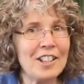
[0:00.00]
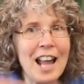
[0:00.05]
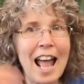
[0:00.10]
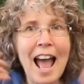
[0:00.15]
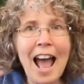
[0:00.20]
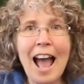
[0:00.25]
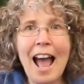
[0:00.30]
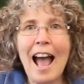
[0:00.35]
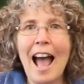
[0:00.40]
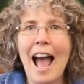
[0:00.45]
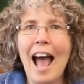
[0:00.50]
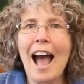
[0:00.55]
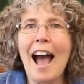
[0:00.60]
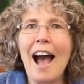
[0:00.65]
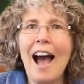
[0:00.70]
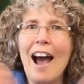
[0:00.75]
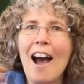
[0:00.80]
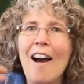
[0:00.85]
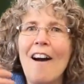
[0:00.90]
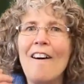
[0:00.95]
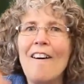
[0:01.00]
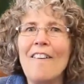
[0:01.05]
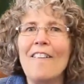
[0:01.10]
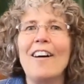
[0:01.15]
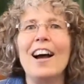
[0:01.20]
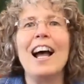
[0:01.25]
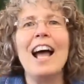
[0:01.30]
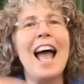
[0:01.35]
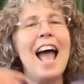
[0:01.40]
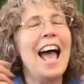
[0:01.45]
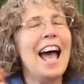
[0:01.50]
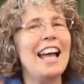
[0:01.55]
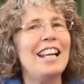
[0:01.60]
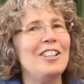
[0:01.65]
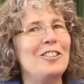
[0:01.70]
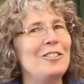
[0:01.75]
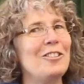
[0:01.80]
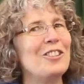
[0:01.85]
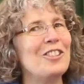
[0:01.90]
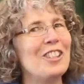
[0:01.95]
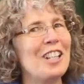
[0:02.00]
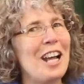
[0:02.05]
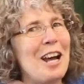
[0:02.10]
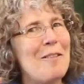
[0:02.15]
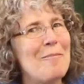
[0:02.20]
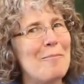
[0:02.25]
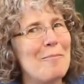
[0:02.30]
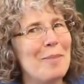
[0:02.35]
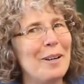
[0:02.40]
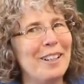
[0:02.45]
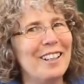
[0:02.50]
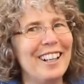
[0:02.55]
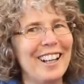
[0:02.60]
now, and loosen up.